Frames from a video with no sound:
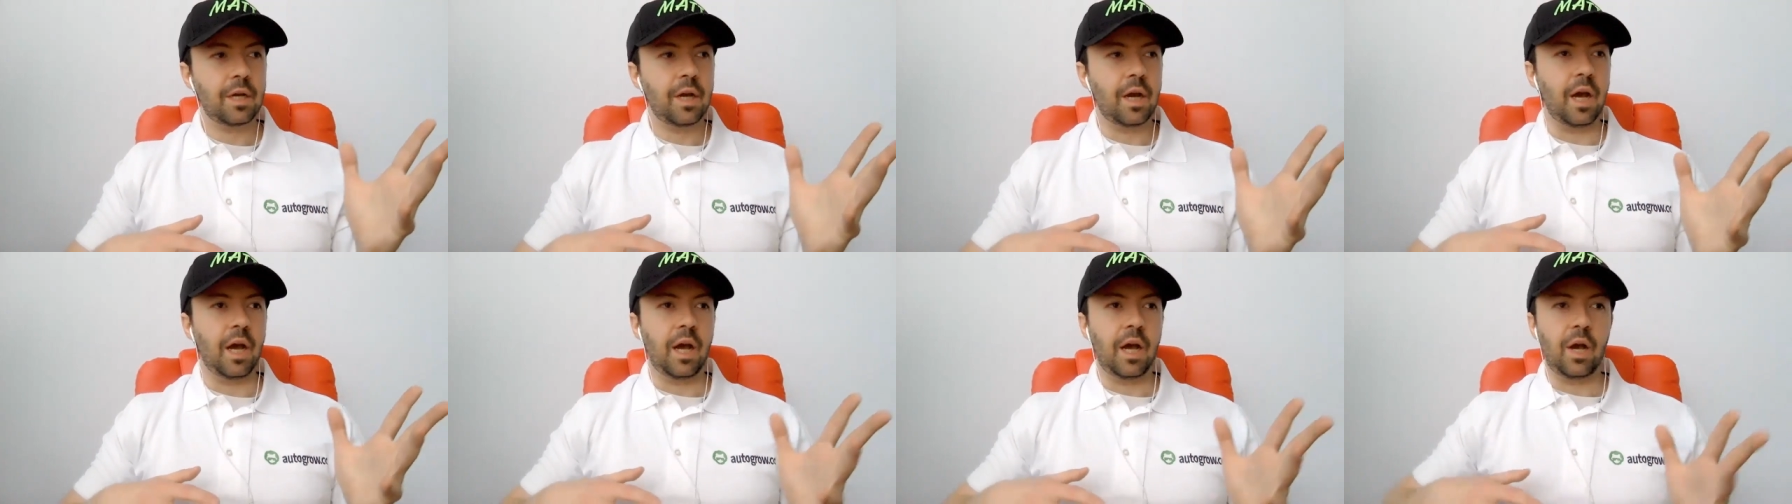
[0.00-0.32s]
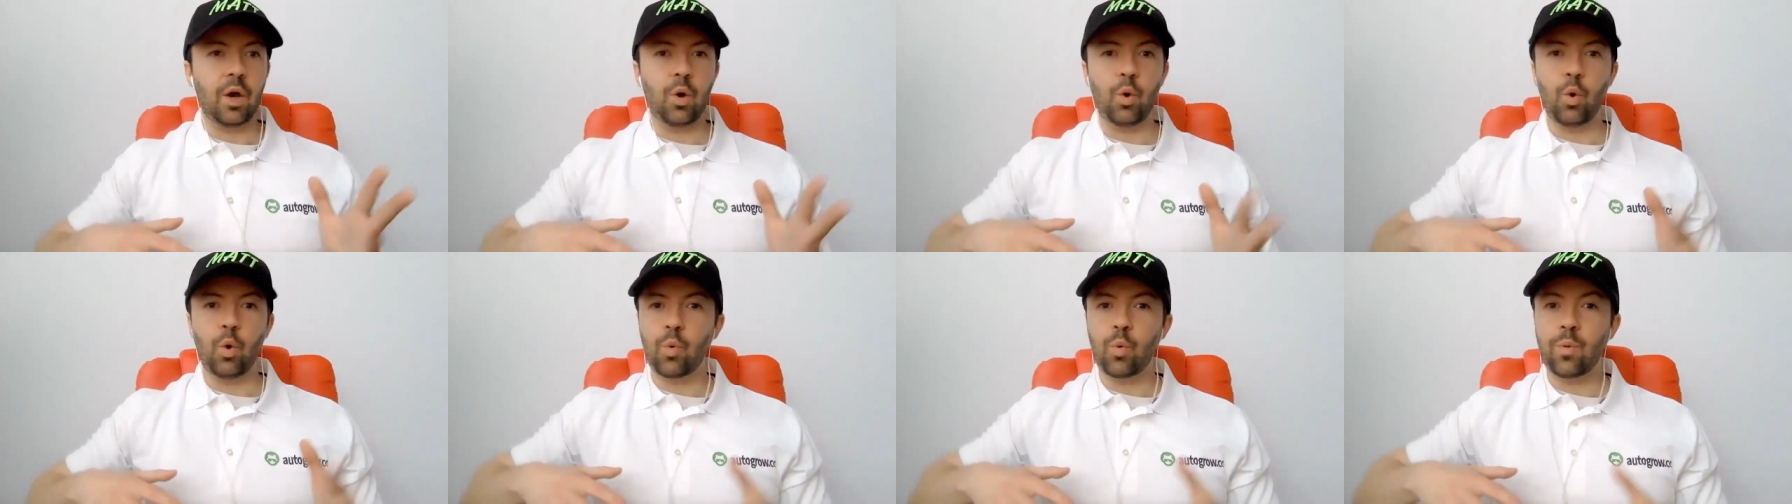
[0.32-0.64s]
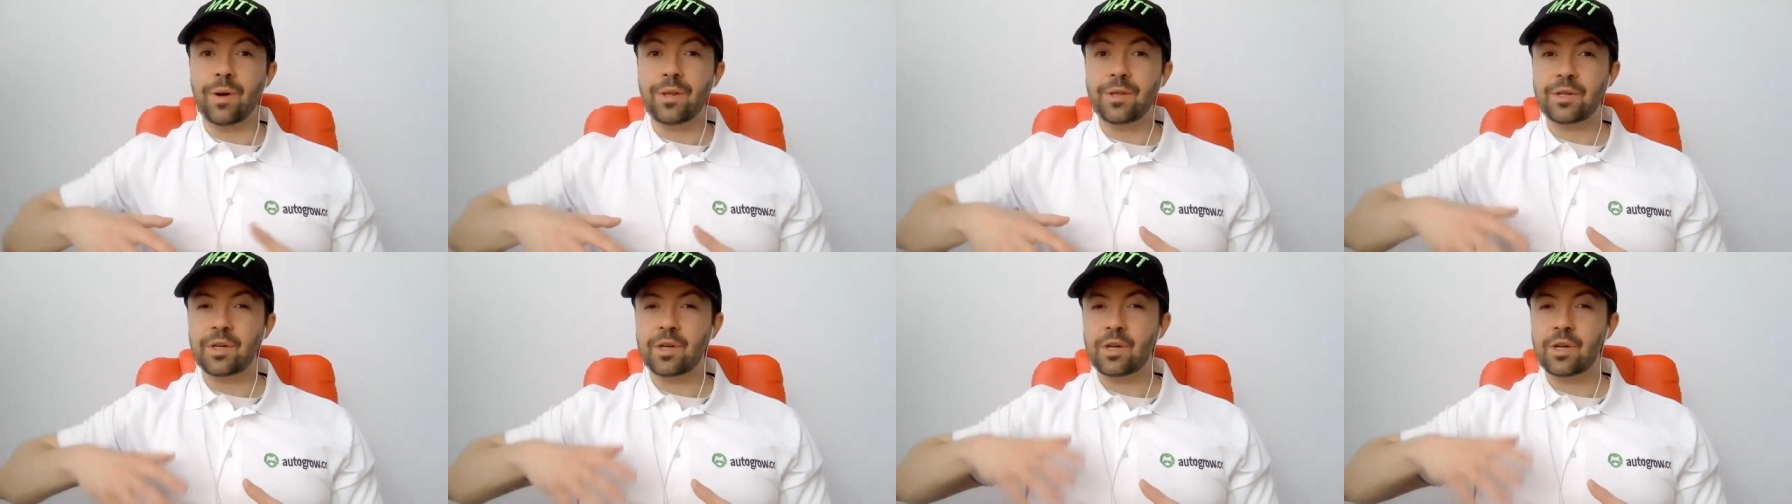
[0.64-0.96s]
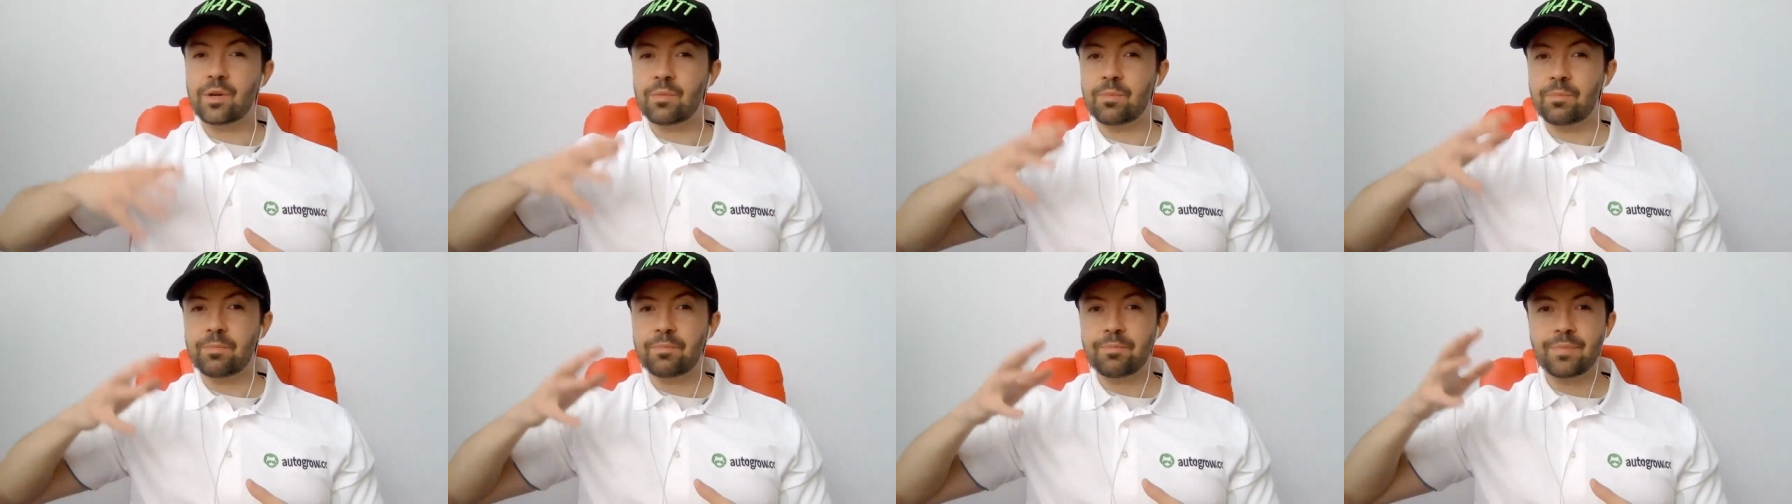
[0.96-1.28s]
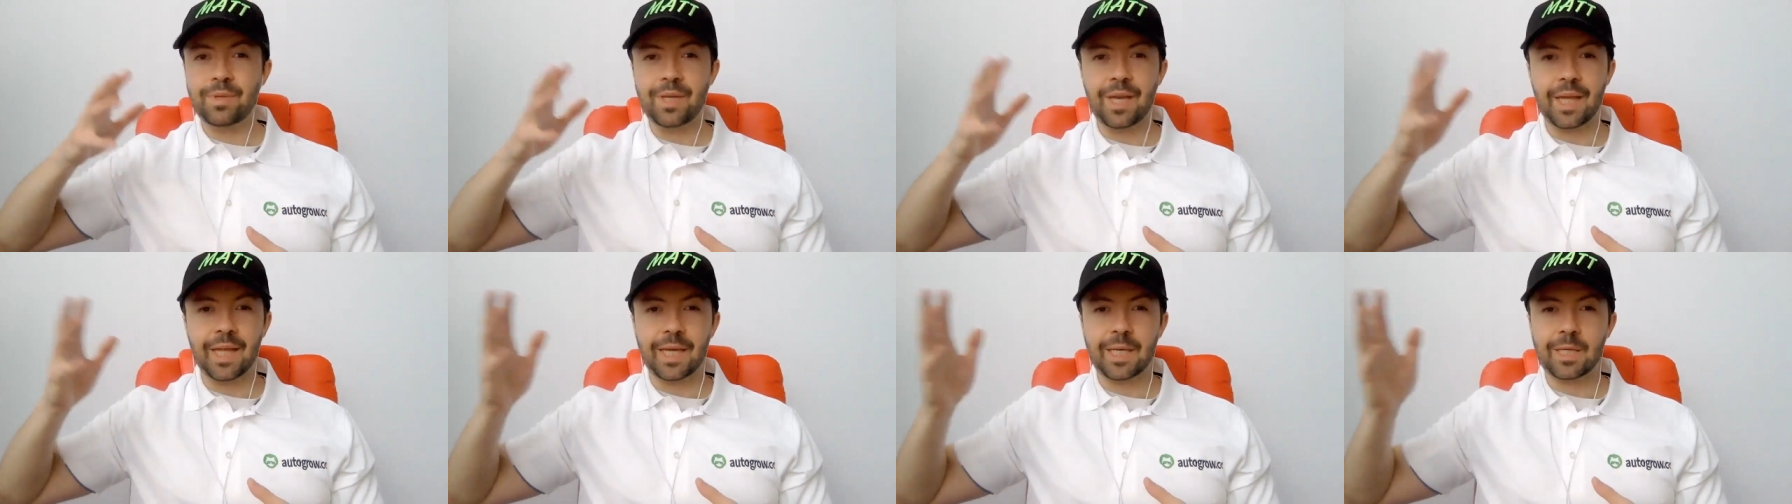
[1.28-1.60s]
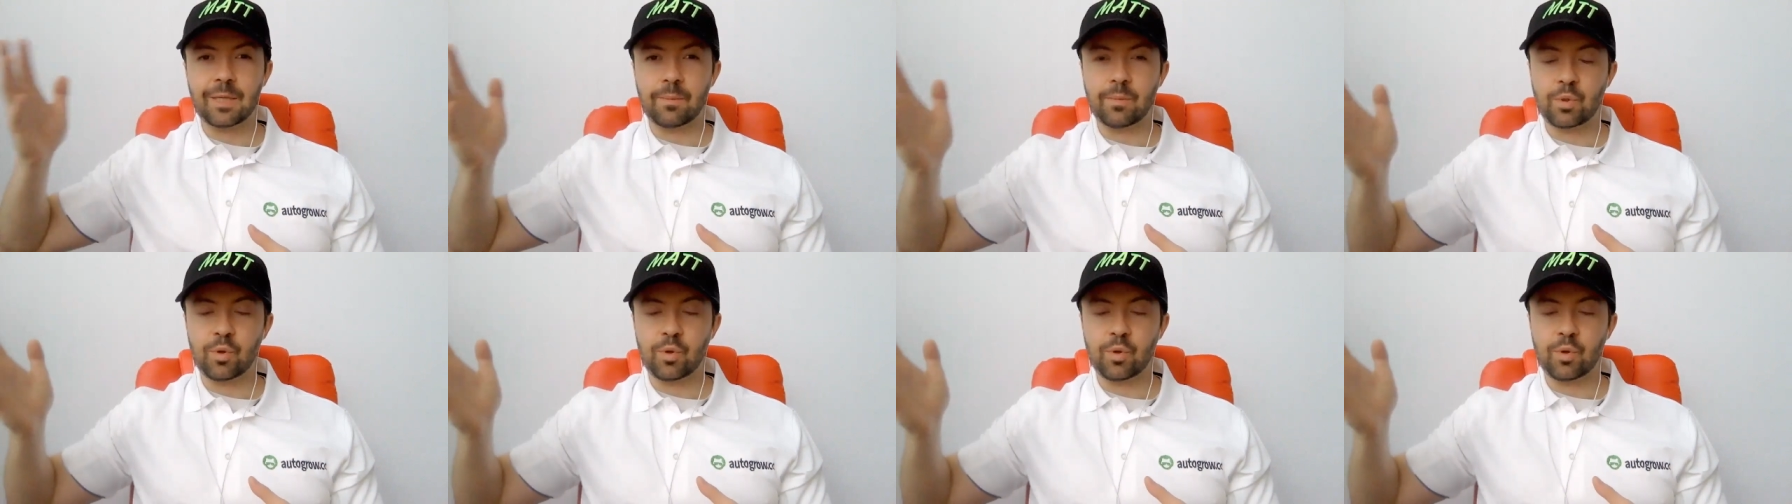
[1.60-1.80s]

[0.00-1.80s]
uh, or whether you're selling some